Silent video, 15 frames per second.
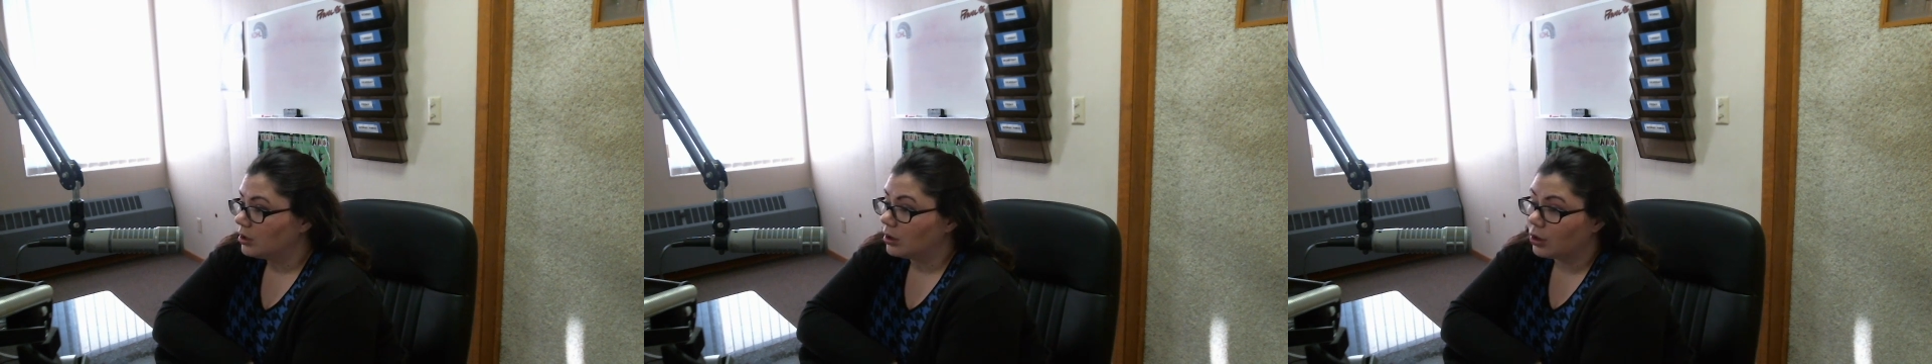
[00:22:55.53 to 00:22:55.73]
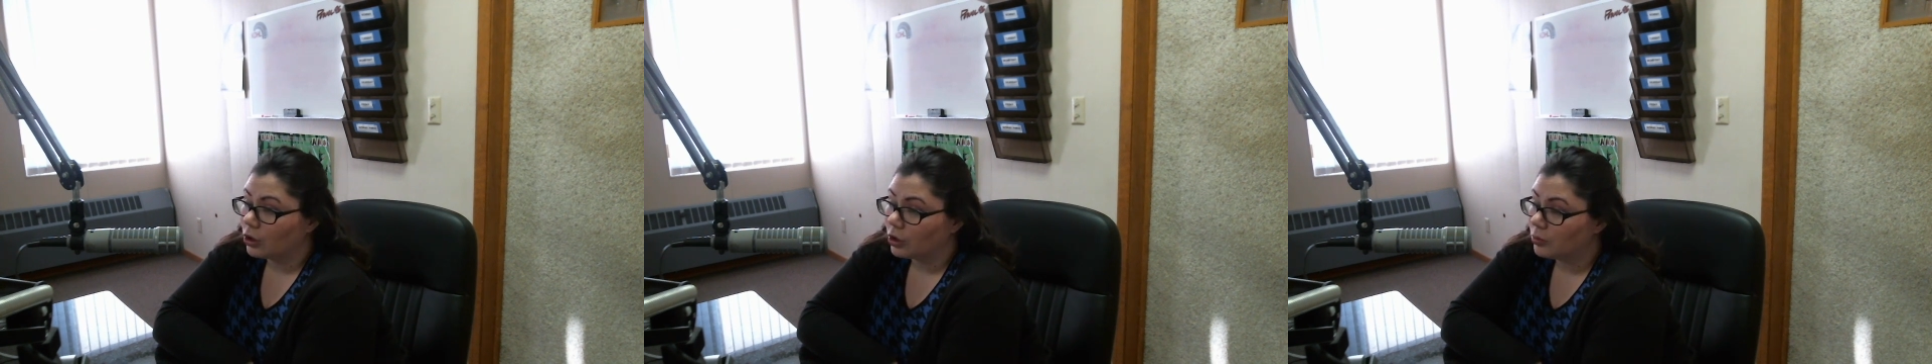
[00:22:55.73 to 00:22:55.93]

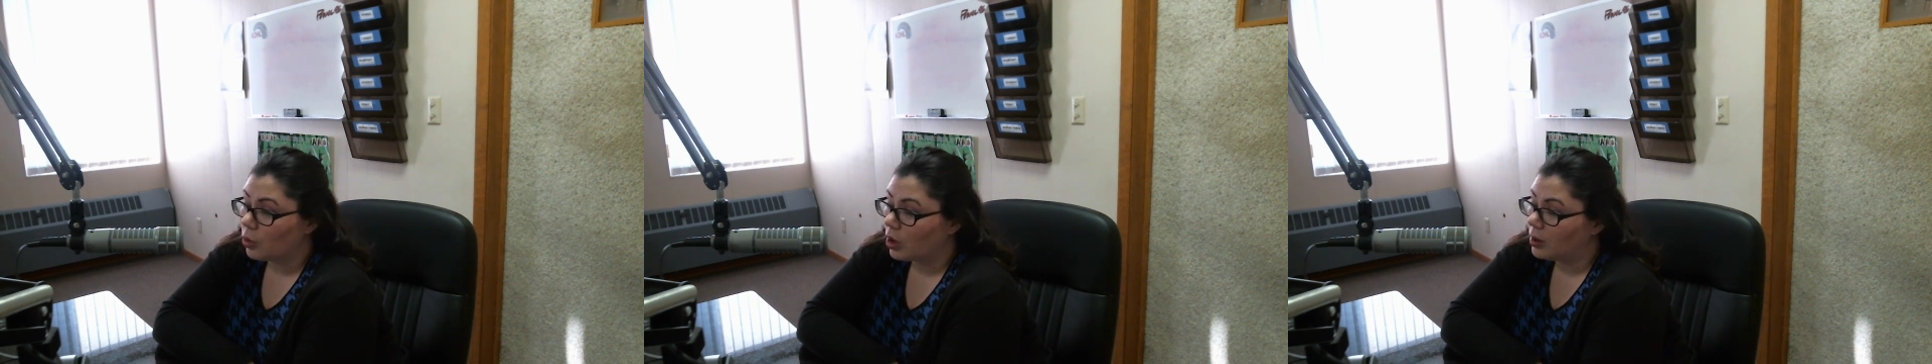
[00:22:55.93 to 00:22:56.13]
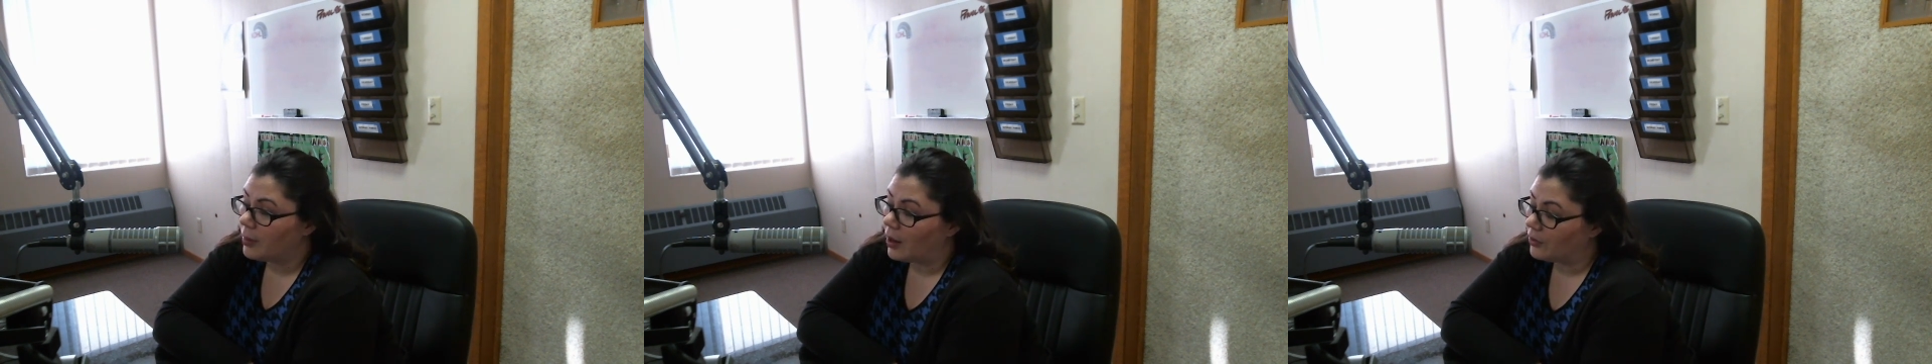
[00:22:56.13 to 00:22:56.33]
learn
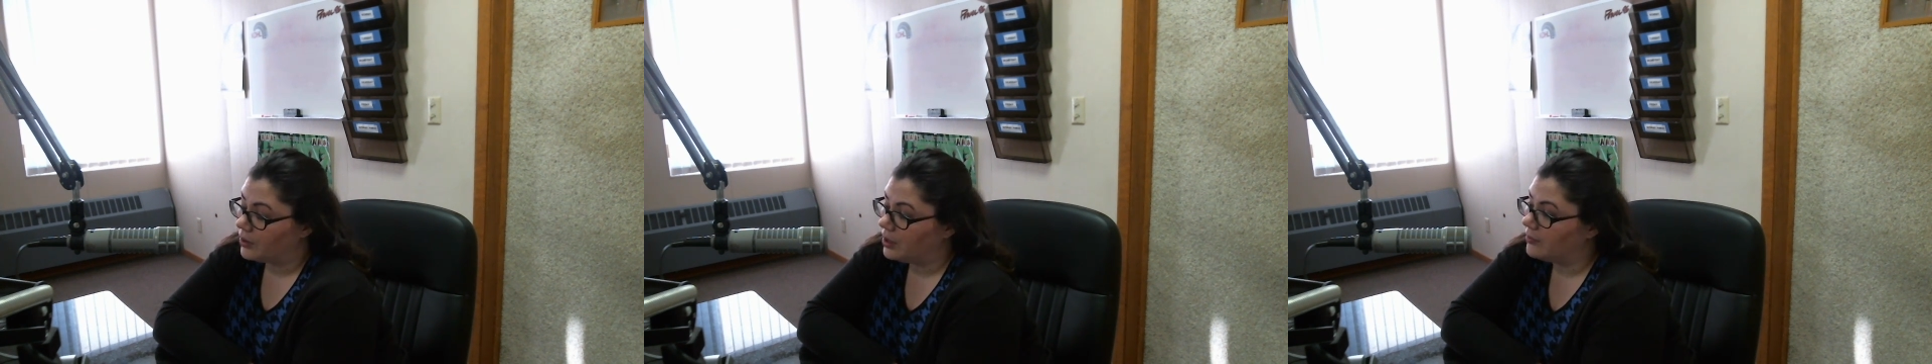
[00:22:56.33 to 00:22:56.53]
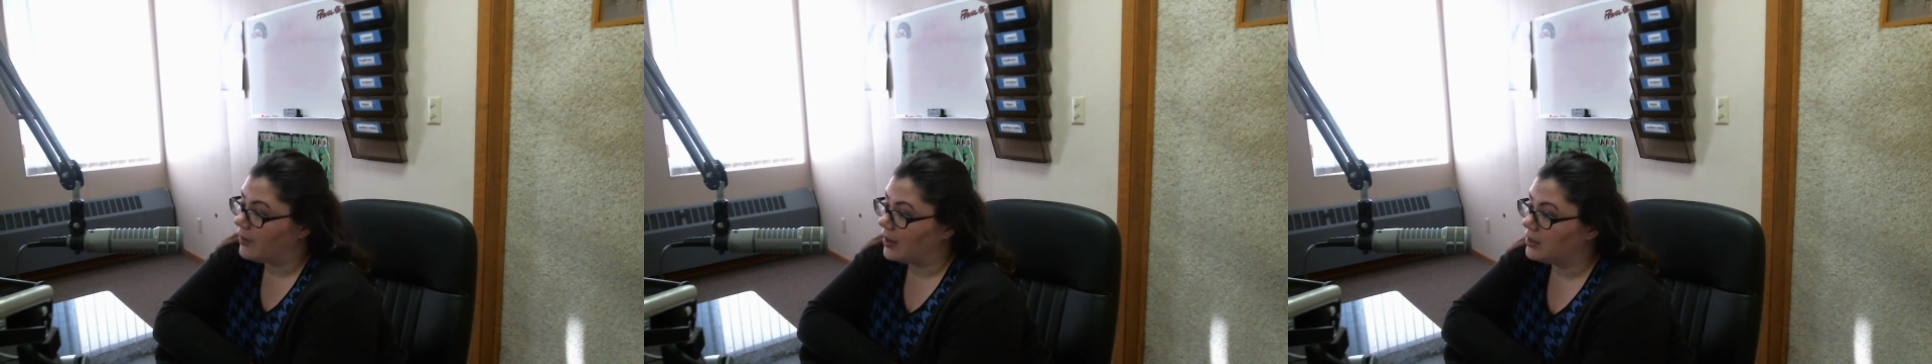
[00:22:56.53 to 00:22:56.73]
more about
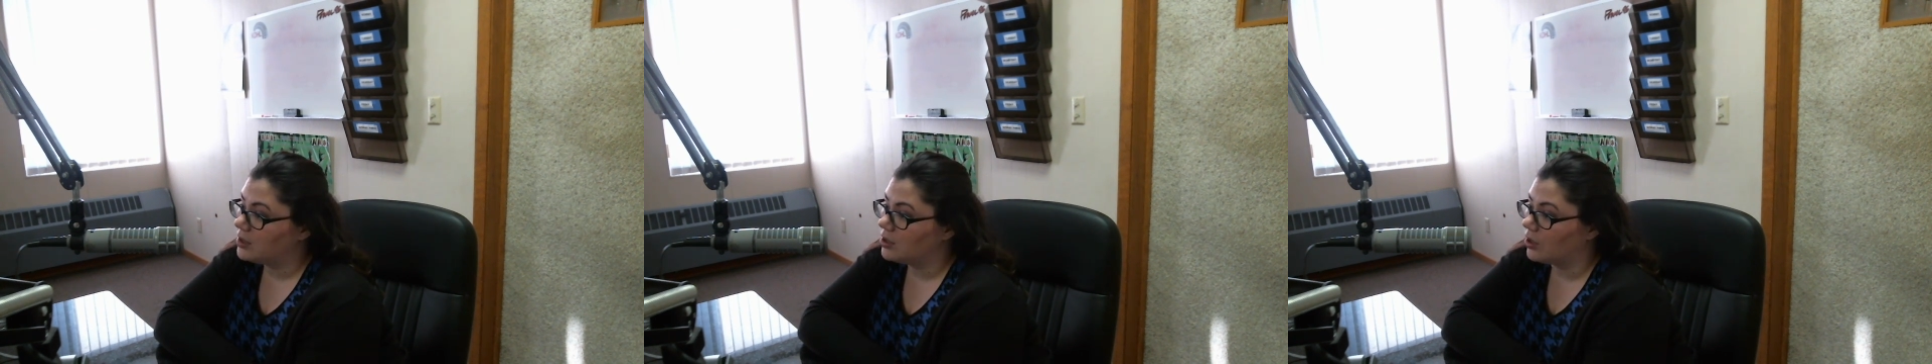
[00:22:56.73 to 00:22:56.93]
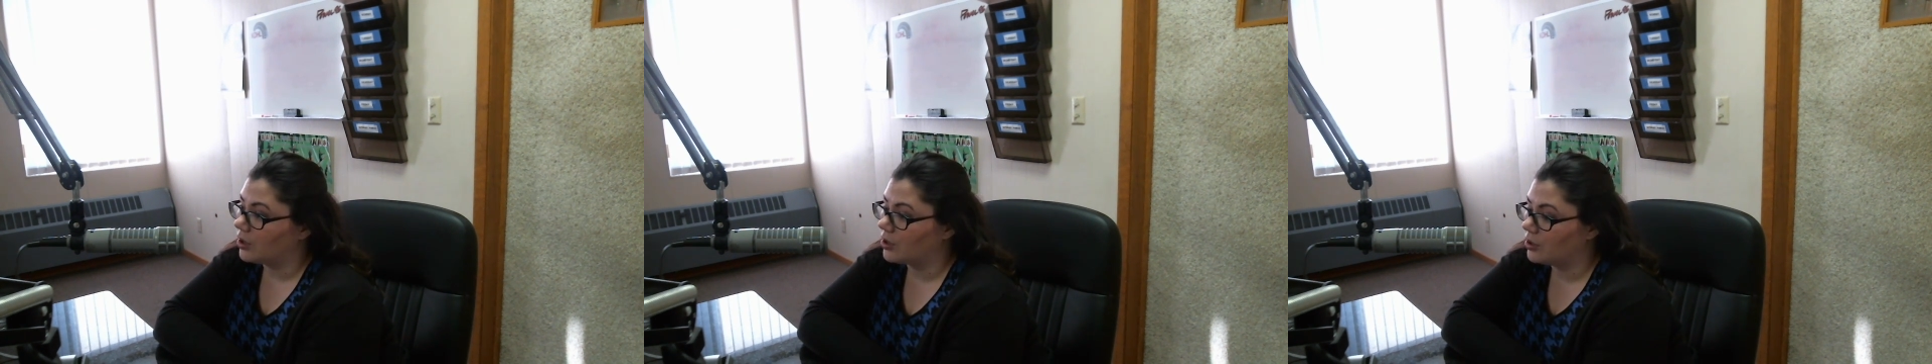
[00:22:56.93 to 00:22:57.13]
the event and our